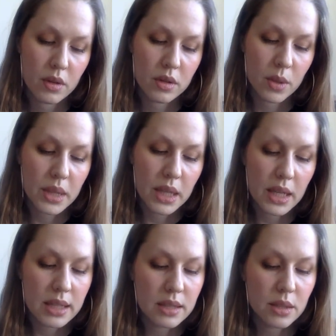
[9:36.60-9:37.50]
in the
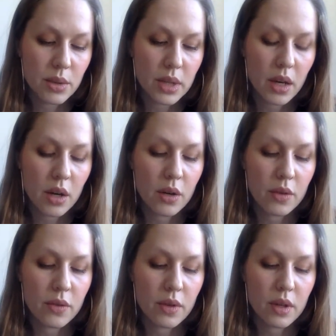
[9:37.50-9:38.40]
history
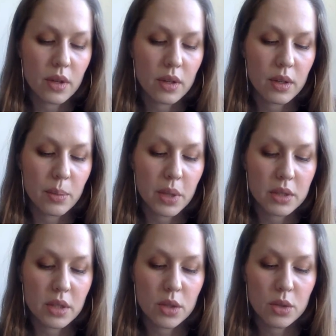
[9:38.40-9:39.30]
of the
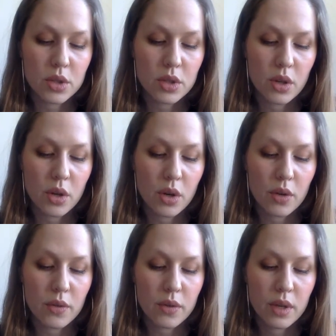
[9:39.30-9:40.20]
persecution
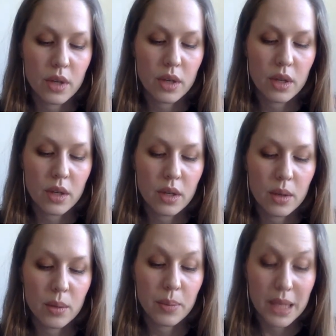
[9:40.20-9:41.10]
of
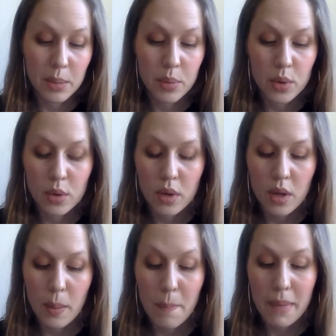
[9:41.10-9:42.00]
people,
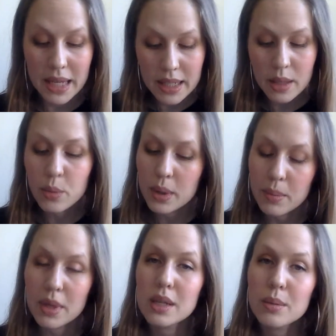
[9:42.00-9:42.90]
mainly
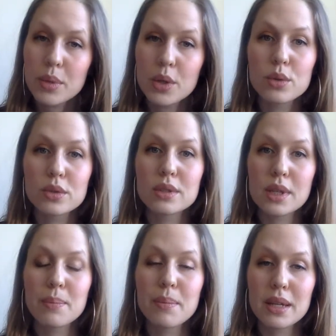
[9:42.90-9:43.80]
women, but also
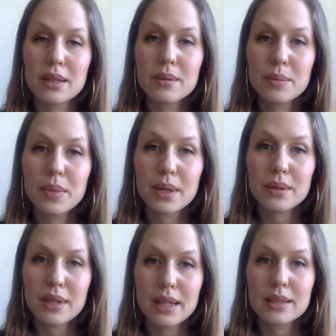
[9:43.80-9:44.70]
some men, but
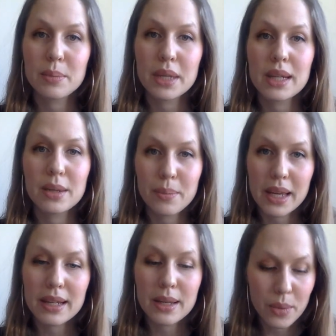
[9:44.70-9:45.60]
let's be clear,
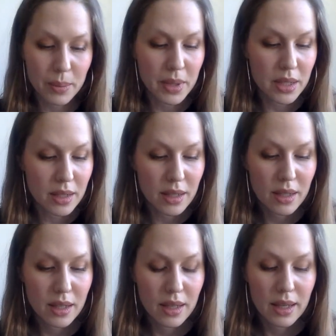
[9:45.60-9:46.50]
mainly women
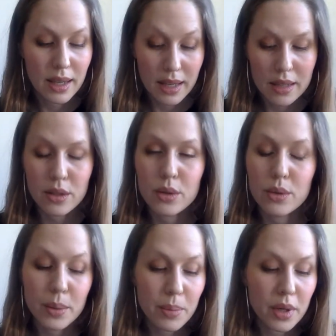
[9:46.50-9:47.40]
in
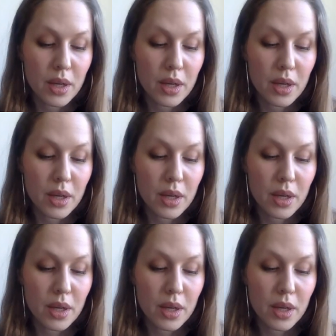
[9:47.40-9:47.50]
Europe,